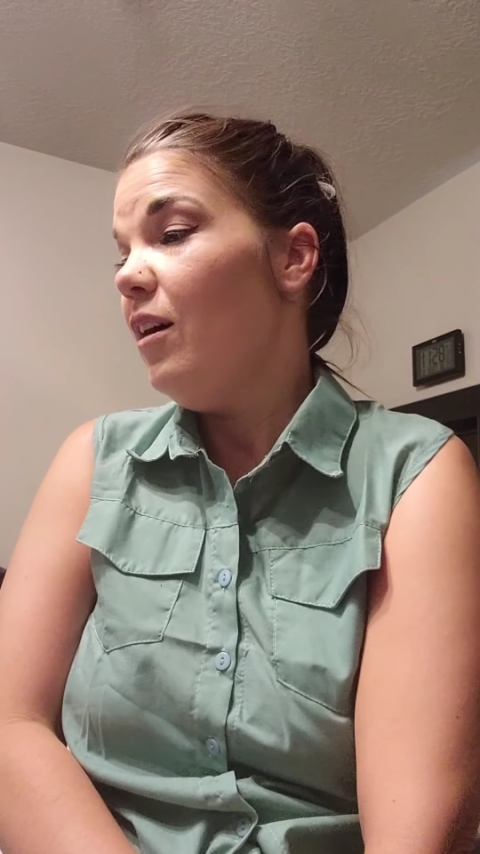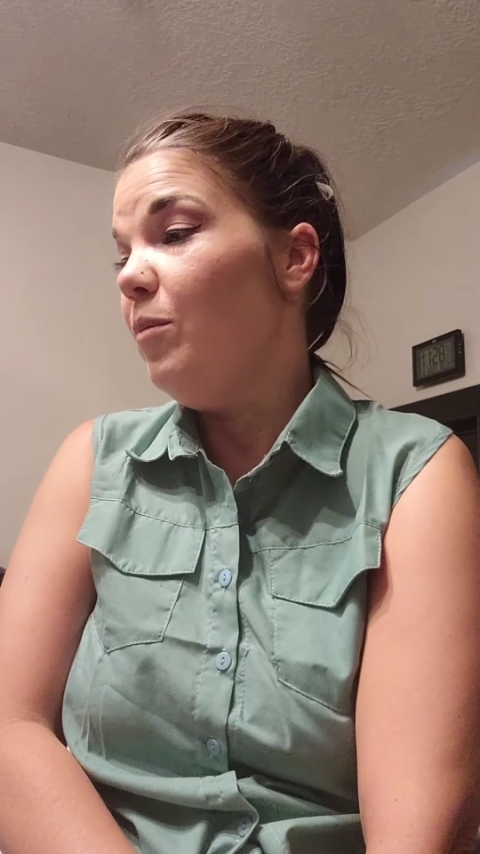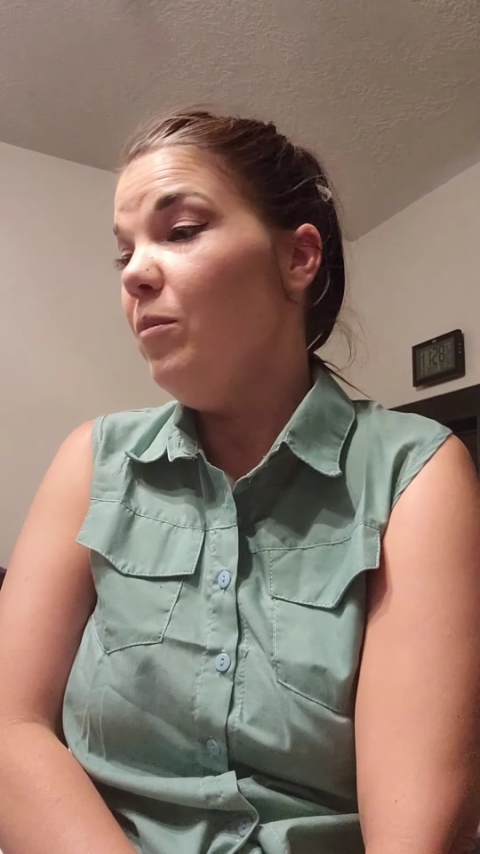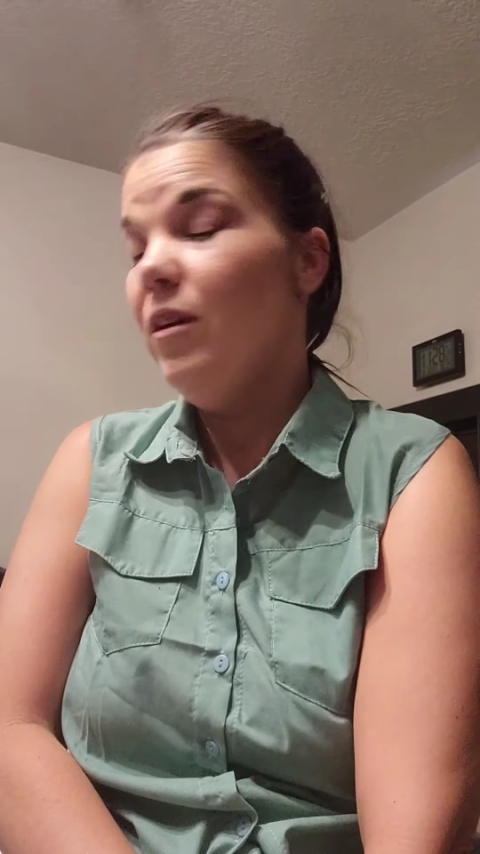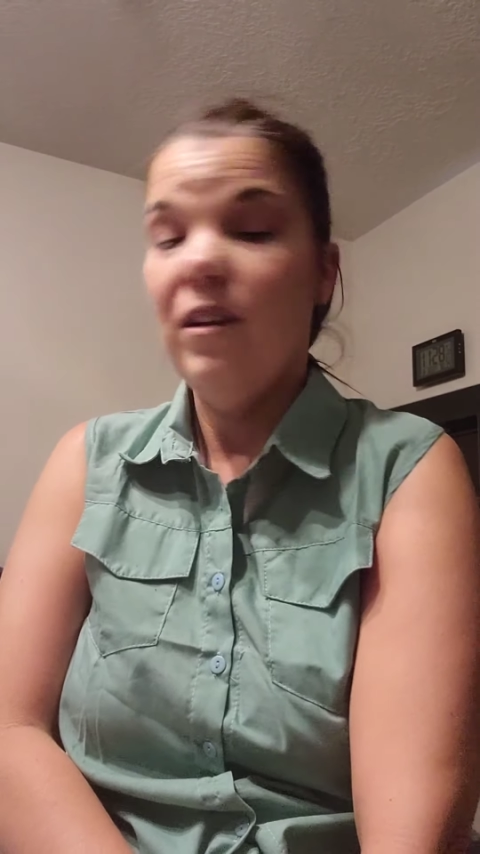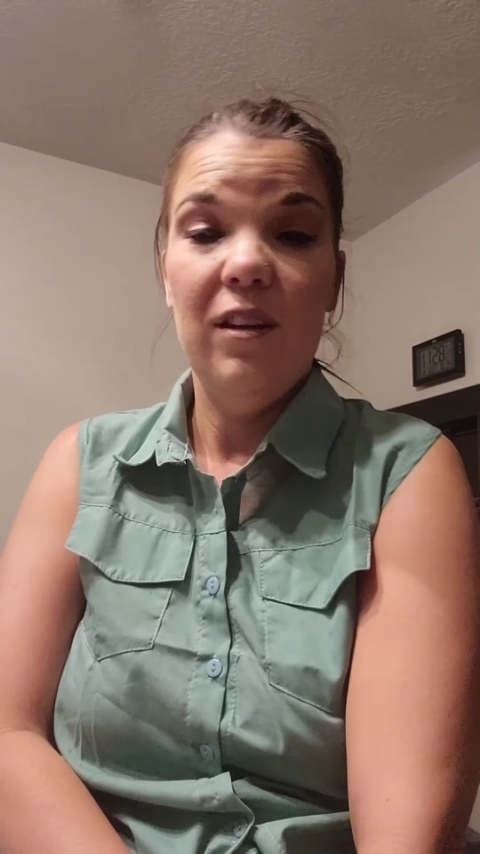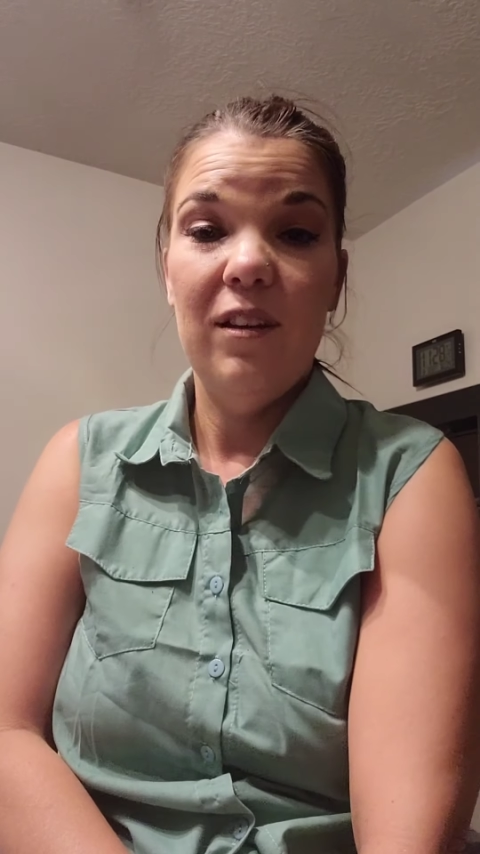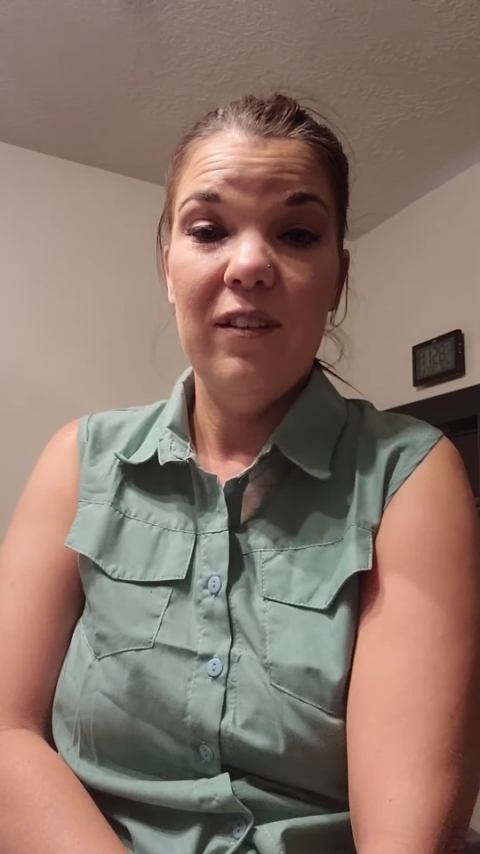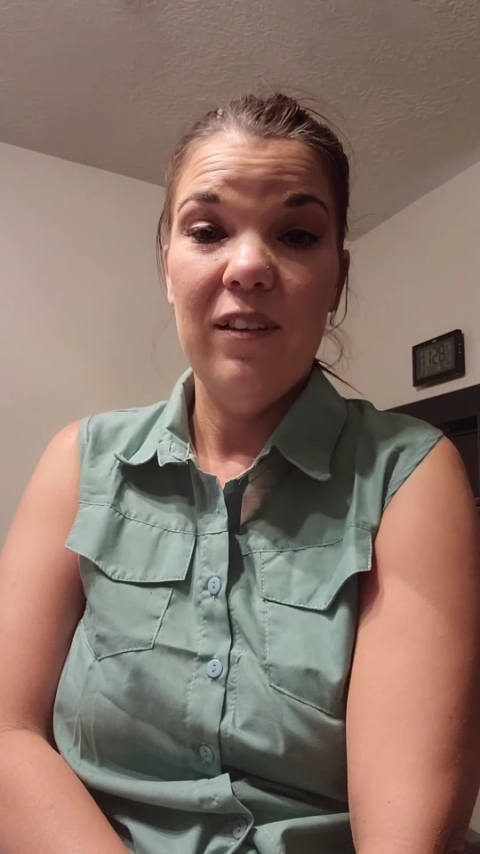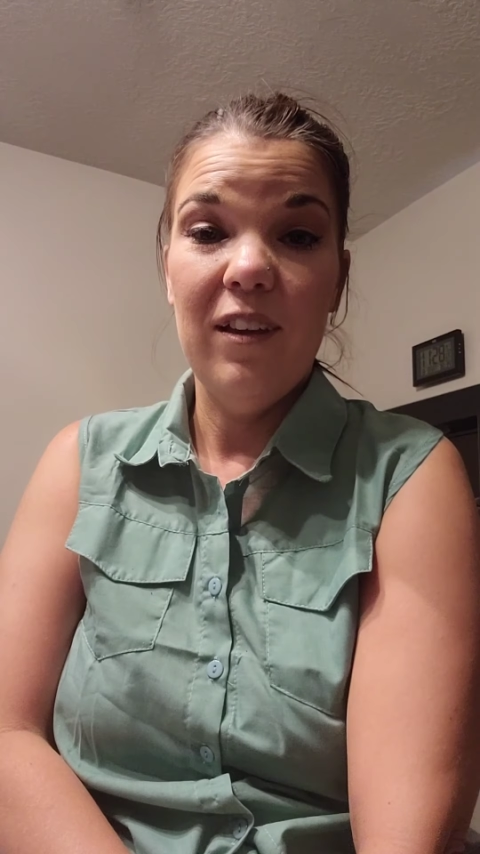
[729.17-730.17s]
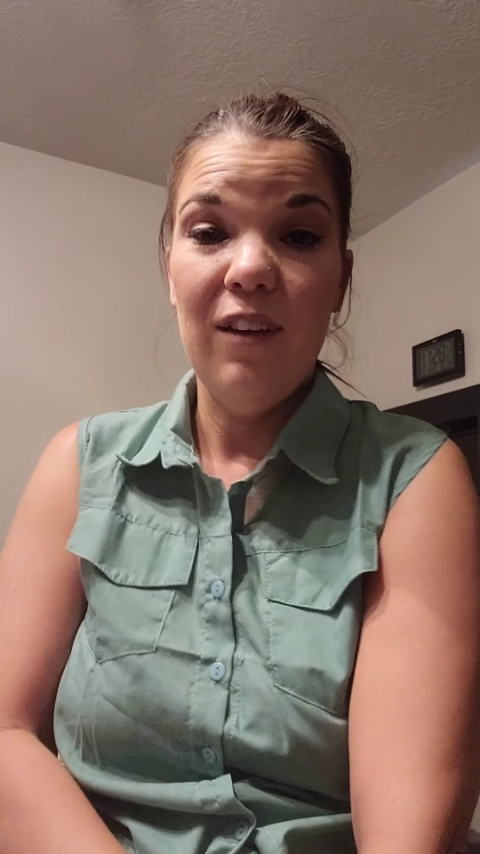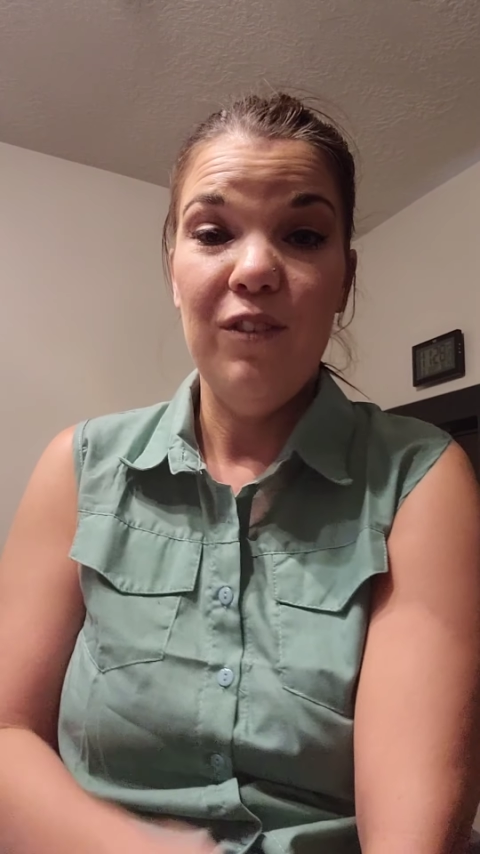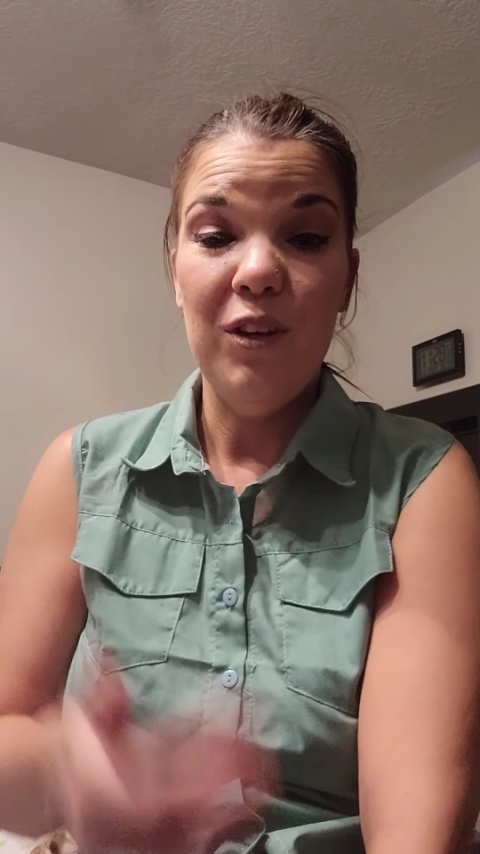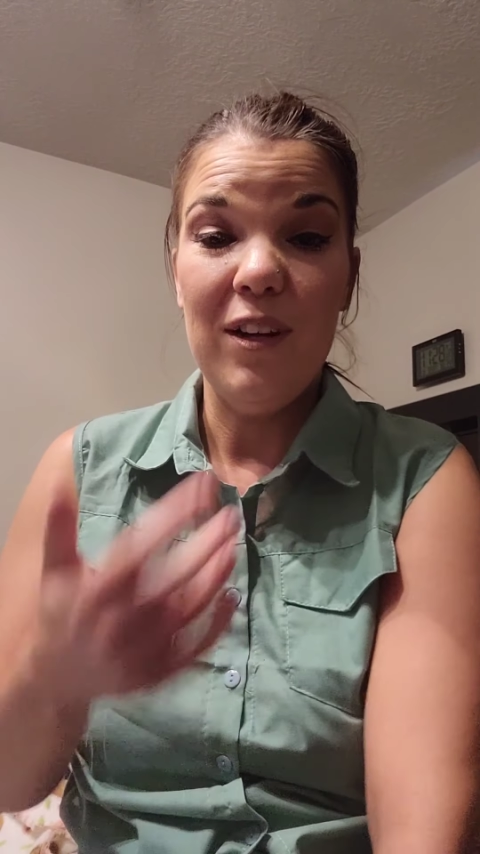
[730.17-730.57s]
Um, if